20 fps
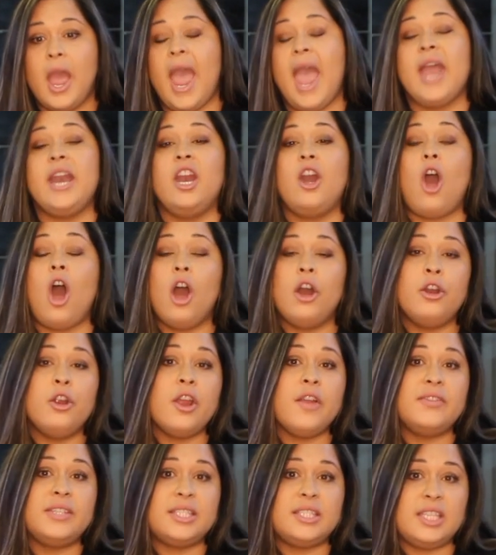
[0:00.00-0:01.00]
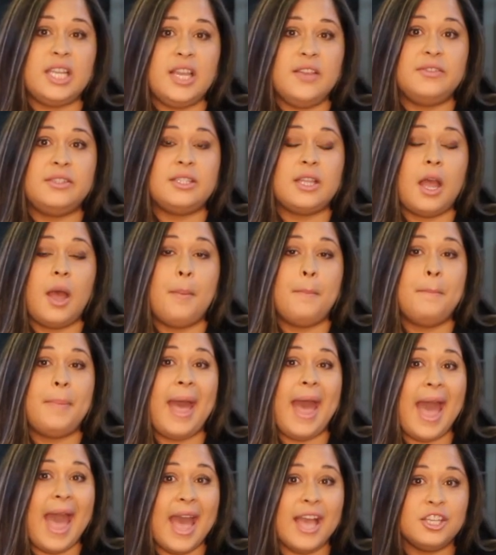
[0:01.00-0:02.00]
And in honor of Steve's
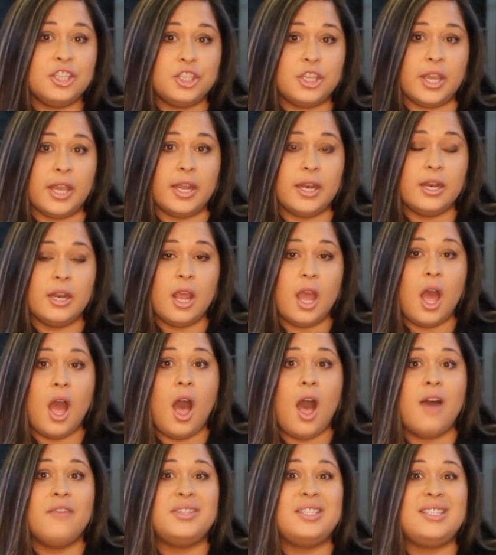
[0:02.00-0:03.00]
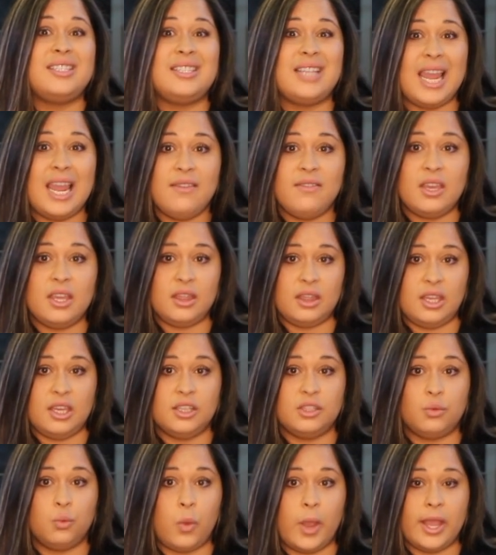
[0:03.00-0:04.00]
passion of saving
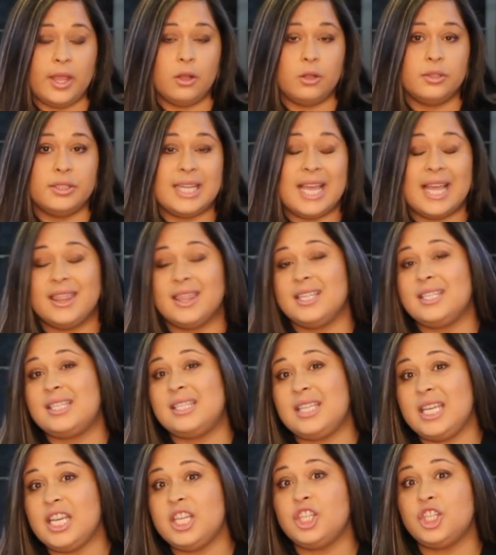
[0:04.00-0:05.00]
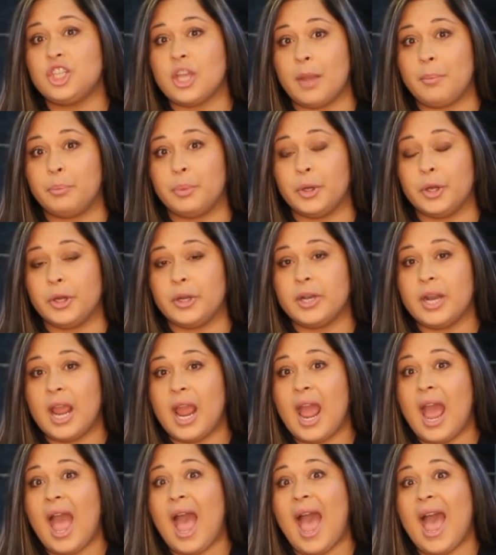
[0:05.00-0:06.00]
these whales, the Sea Shepherd
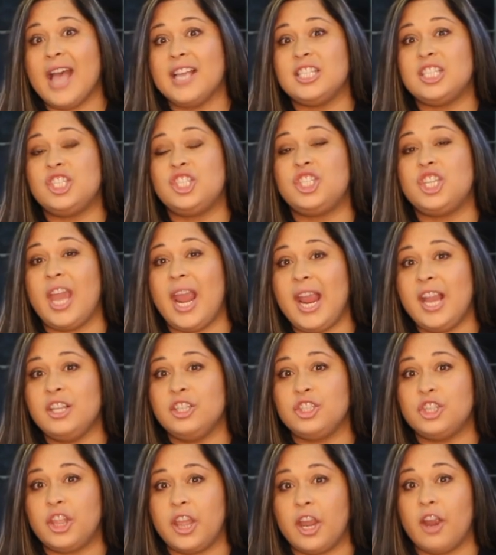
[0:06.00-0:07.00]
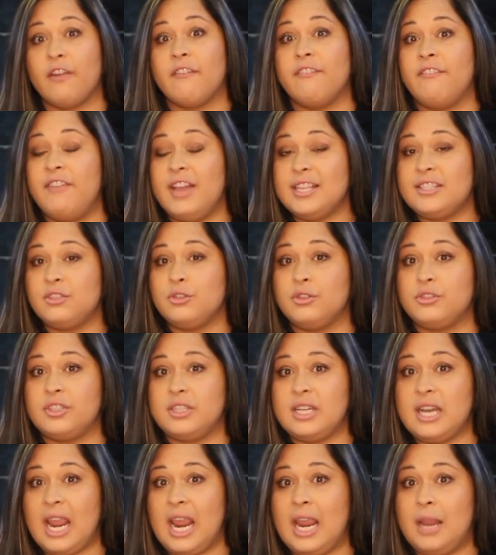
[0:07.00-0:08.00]
has changed their vessel's
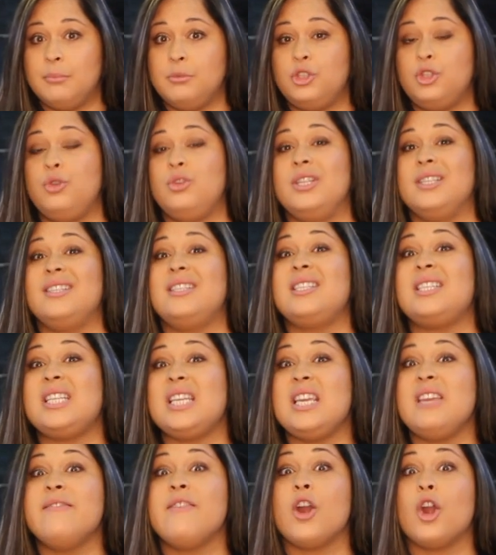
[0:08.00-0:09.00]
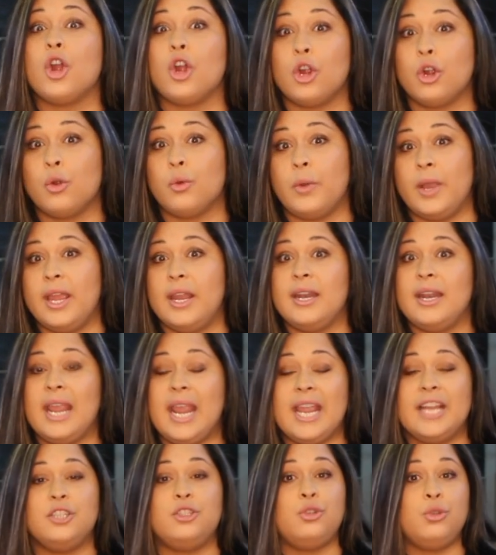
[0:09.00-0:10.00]
name to the Steve Irwin
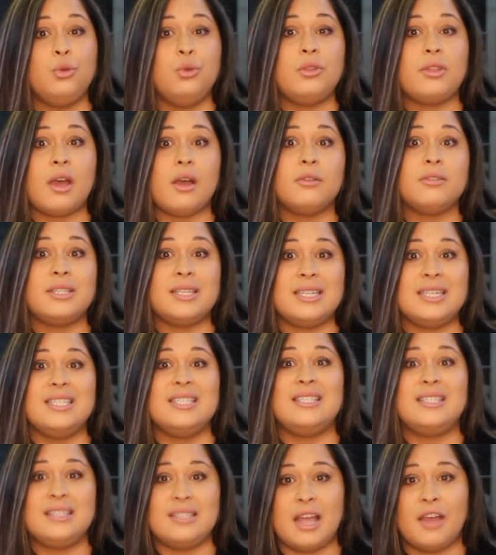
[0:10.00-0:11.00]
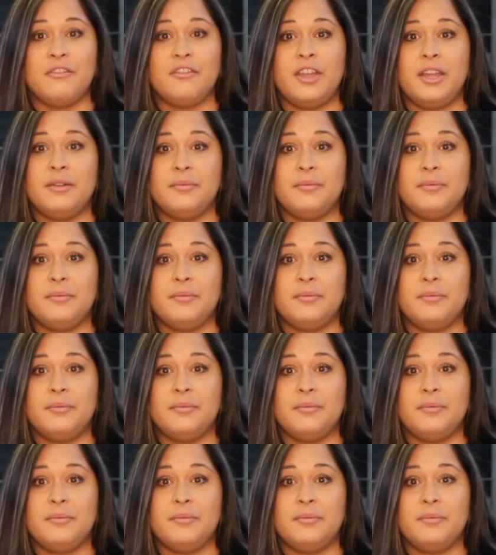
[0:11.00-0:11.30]
in 2007.